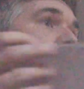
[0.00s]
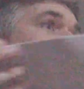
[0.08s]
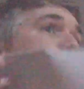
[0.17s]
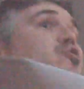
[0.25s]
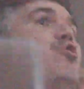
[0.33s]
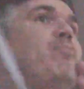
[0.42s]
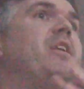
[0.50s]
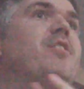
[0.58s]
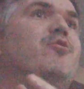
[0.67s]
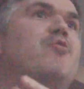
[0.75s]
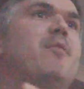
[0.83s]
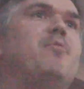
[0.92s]
presumably the
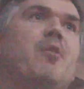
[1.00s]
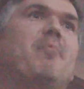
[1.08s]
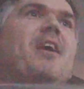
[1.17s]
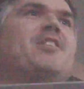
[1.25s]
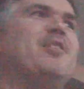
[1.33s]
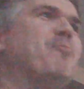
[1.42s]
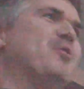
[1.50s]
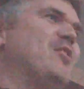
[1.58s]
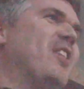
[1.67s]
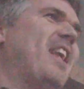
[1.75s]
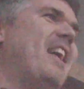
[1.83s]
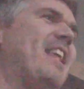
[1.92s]
script. I'm guessing it
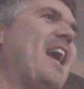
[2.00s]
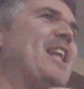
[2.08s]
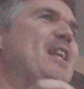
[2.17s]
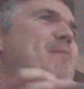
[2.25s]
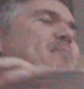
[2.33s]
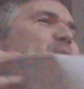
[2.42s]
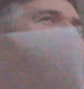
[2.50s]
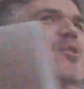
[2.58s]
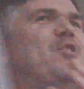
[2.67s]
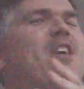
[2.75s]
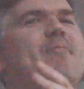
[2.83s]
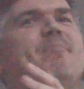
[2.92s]
wasn't ad-libbed.
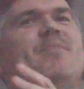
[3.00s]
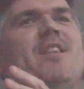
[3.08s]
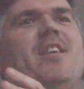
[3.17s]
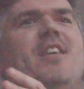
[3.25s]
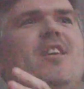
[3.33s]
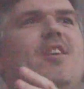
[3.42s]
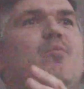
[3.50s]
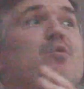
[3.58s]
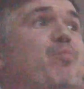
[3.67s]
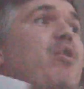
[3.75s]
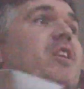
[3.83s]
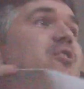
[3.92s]
Was pretty